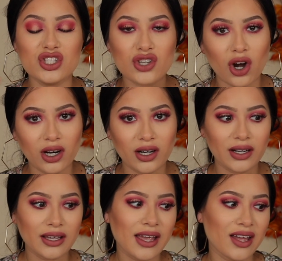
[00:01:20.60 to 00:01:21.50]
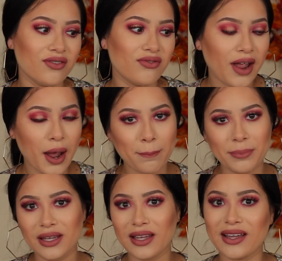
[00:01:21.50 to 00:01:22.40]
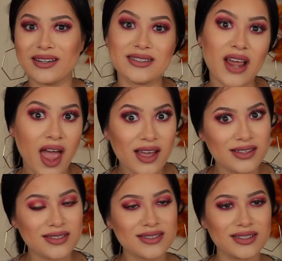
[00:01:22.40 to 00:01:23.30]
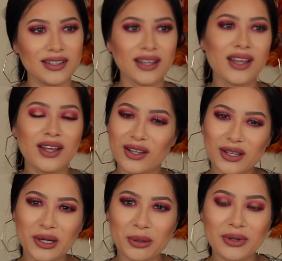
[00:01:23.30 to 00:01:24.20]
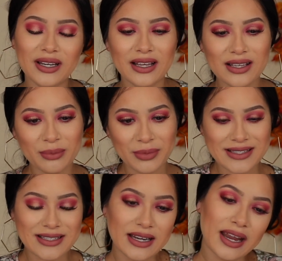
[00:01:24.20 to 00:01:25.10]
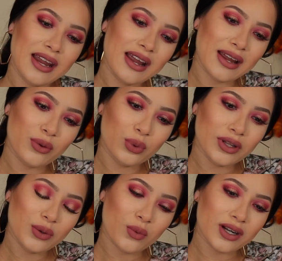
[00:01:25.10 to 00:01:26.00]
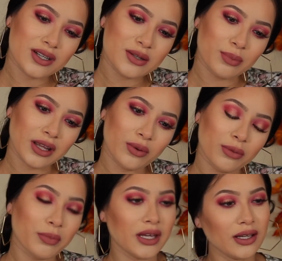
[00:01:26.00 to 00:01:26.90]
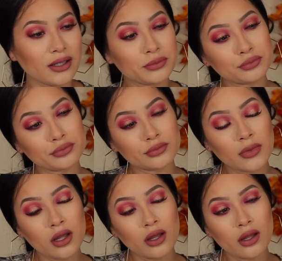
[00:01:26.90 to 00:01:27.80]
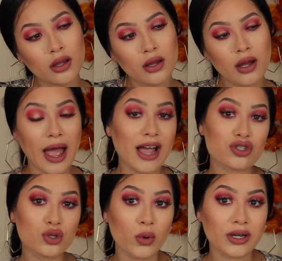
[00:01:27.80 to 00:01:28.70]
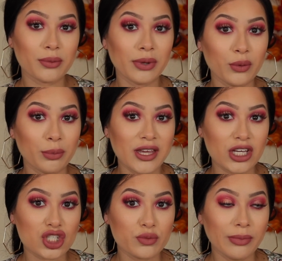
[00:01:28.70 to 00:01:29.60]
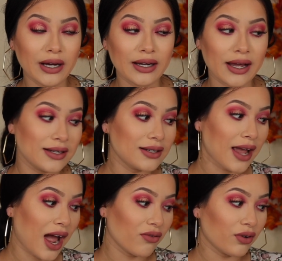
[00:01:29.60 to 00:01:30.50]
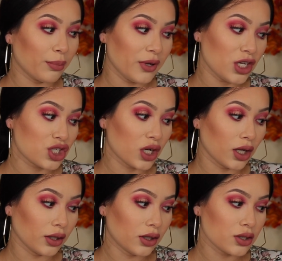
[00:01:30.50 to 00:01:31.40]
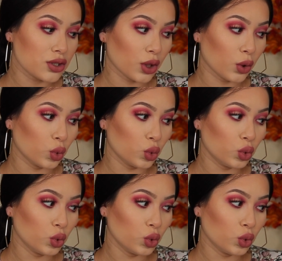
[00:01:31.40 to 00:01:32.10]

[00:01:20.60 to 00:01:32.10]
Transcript: dark and vampy and intense and you know what I mean? But today I really wanted to play with pink. I actually wanted to play with peach, but I didn't have a peach color, so